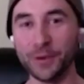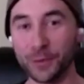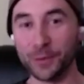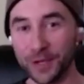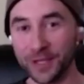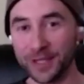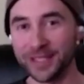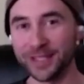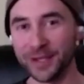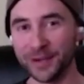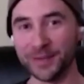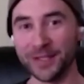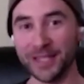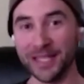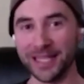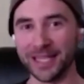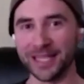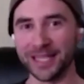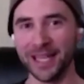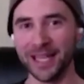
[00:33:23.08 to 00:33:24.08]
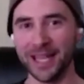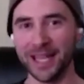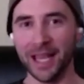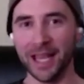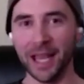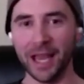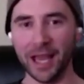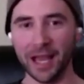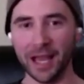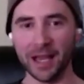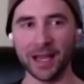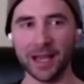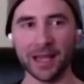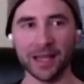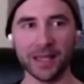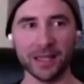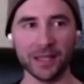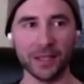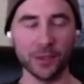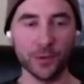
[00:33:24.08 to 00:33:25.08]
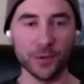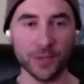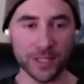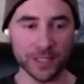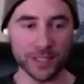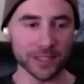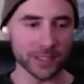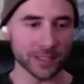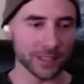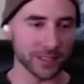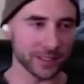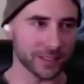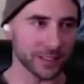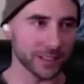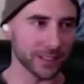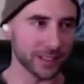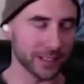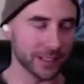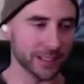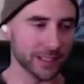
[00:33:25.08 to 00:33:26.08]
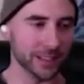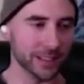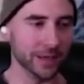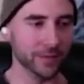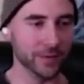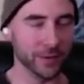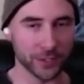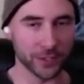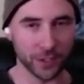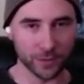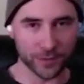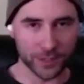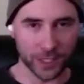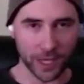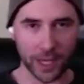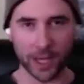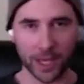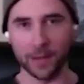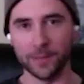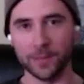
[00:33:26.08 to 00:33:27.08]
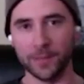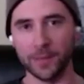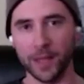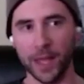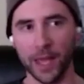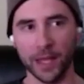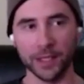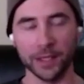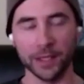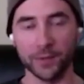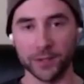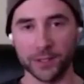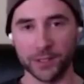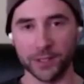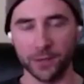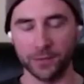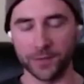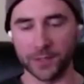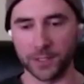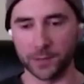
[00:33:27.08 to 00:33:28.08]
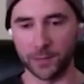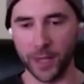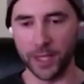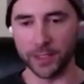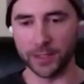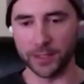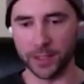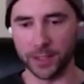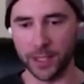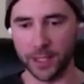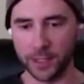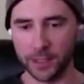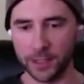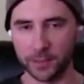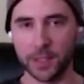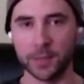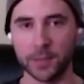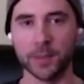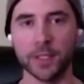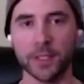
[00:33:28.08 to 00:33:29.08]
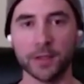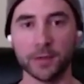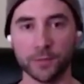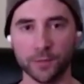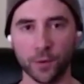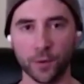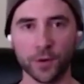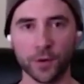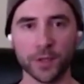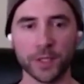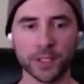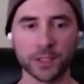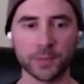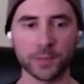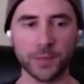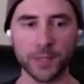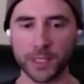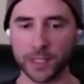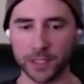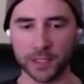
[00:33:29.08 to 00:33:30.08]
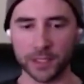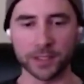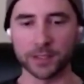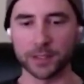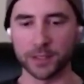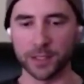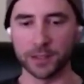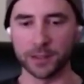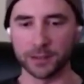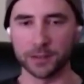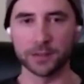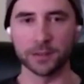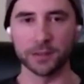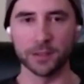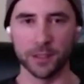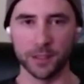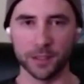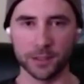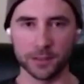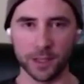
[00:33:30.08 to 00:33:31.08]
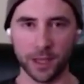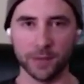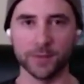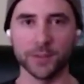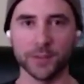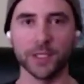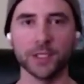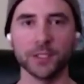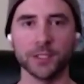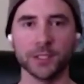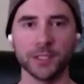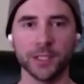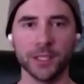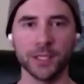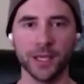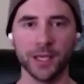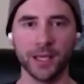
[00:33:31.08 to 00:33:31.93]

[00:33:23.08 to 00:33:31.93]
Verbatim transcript: you really don't need it. Uh, you need to, to give yourself time and give yourself the space and commitment for this because it's it is life changing